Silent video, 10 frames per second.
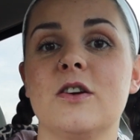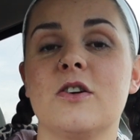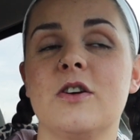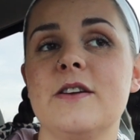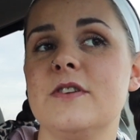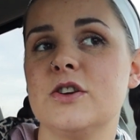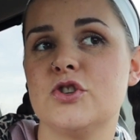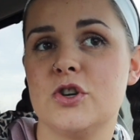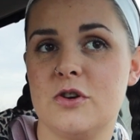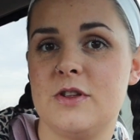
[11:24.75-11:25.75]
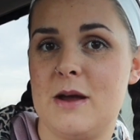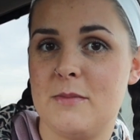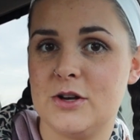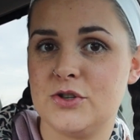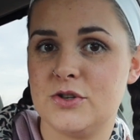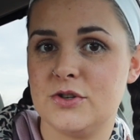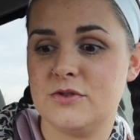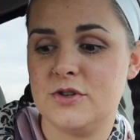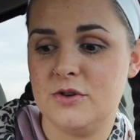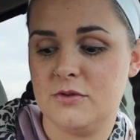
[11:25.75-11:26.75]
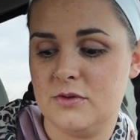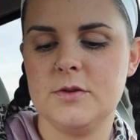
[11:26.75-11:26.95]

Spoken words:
craving sugar that much too.